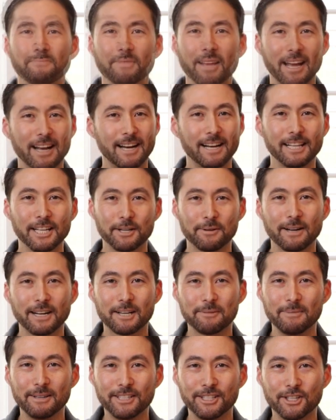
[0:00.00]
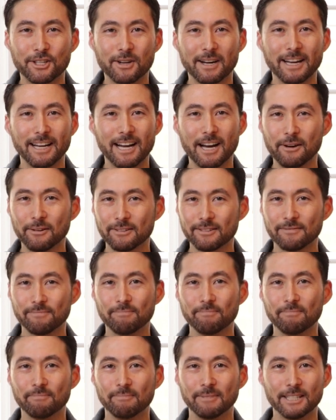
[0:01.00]
I highly recommend you try it out.
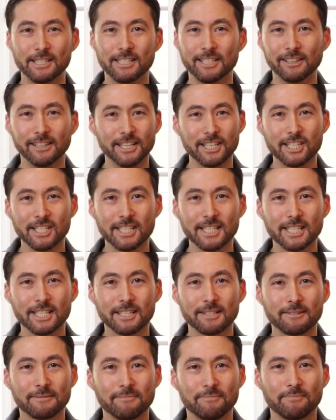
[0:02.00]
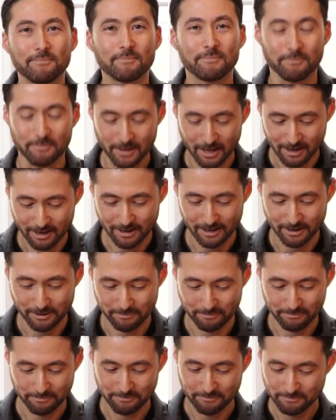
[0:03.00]
It's delicious.
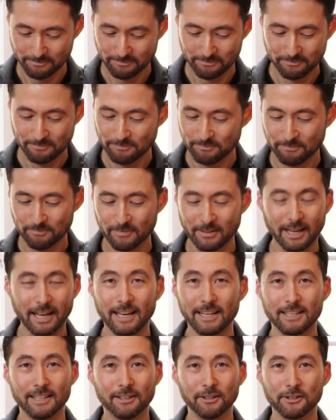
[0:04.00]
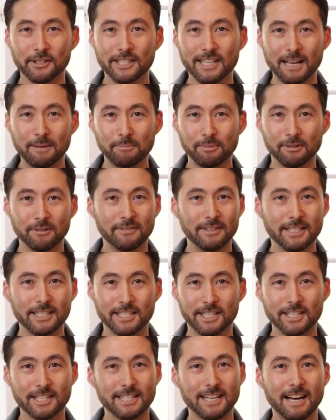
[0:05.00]
I had a little sample of
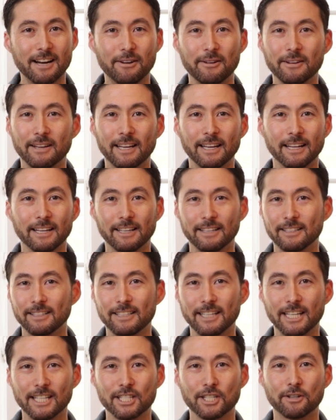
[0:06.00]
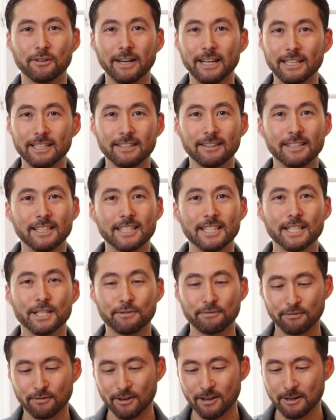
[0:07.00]
this just now and it tastes great. This
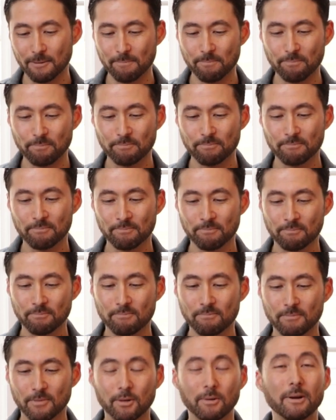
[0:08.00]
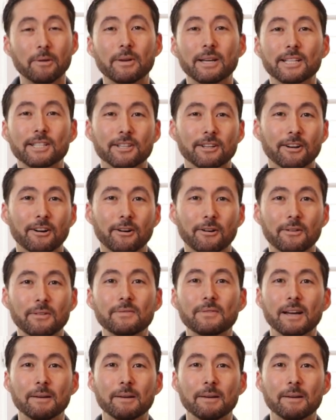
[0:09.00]
is from 3 weeks ago.